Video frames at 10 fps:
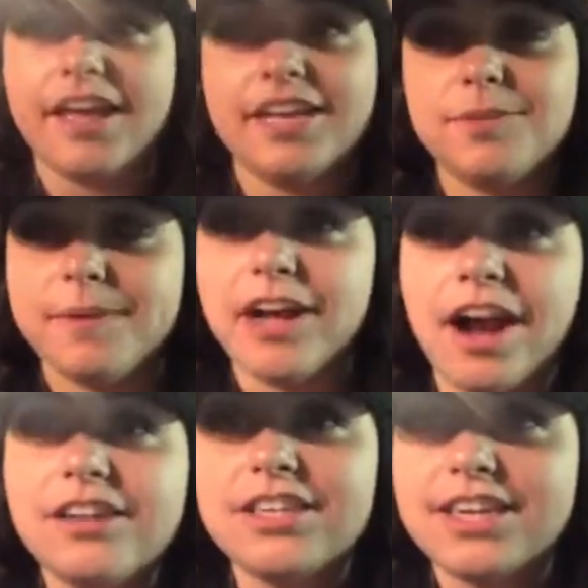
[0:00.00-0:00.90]
Okay, so my car
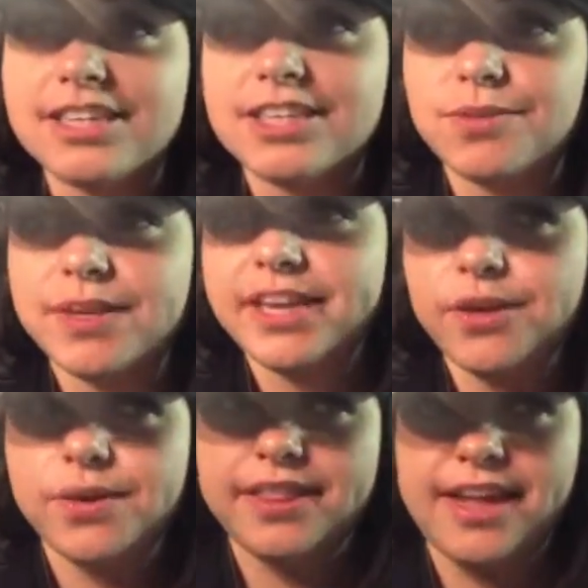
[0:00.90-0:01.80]
also does this really
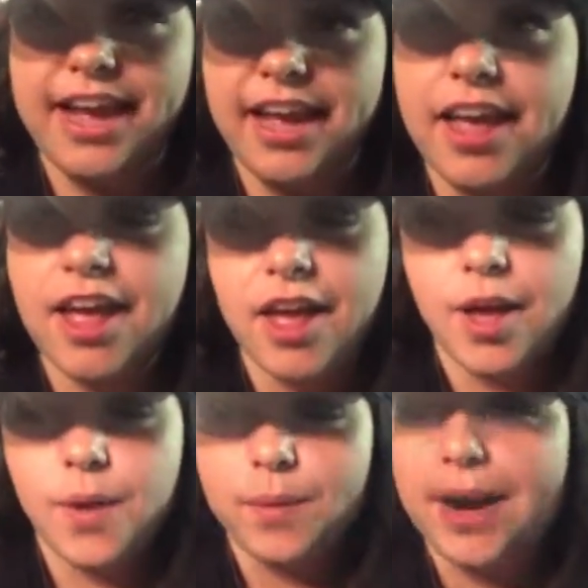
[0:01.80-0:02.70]
cool thing
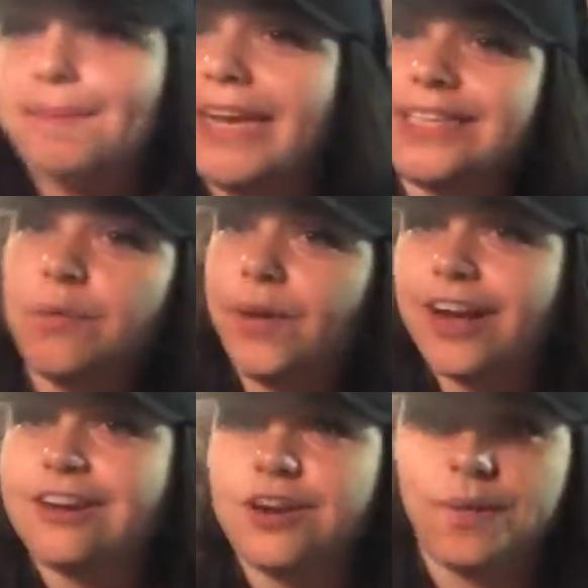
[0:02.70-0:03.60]
where it makes a
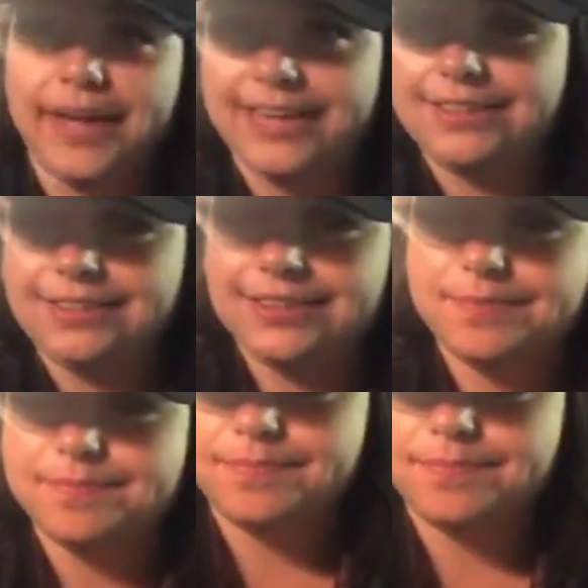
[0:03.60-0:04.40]
weird noise,